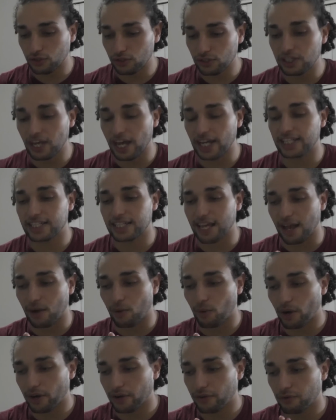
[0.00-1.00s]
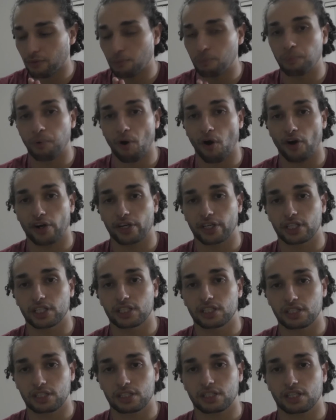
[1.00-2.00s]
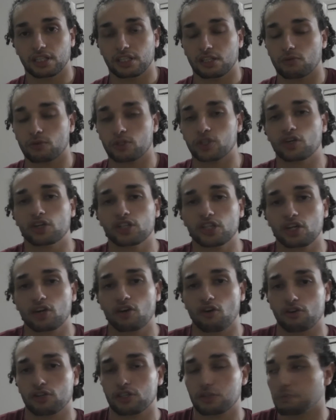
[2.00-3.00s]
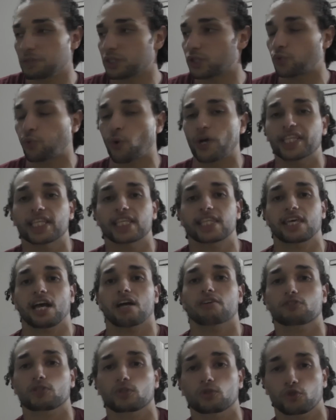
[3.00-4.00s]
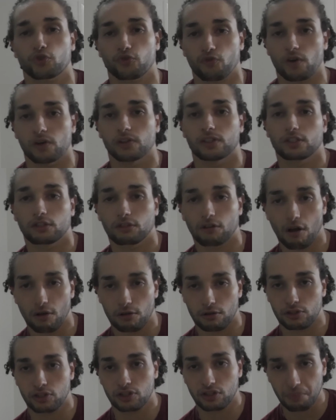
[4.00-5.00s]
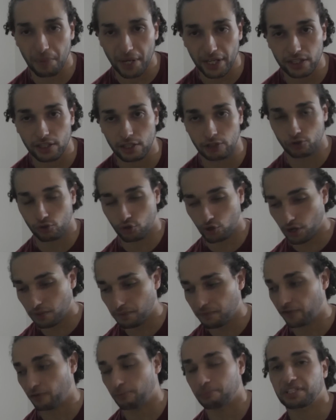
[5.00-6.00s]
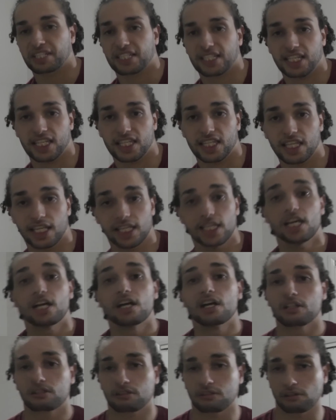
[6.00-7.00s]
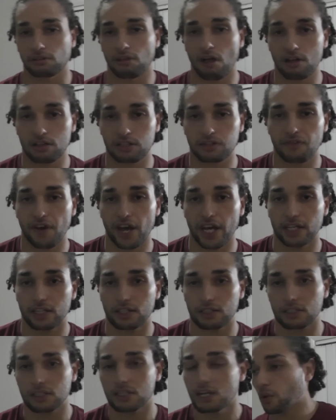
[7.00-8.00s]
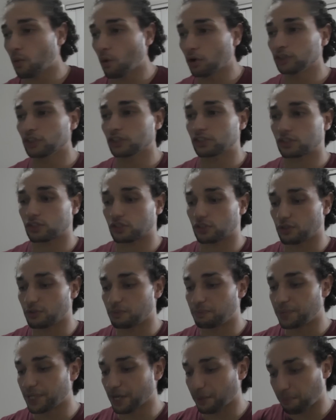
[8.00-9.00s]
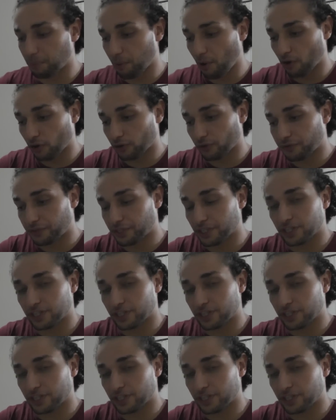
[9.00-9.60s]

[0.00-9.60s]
2 days away from buying the ticket. It was gonna cost me 20,000 Australian dollars to make that trip from Sydney to Las Vegas. I wanted to be a part of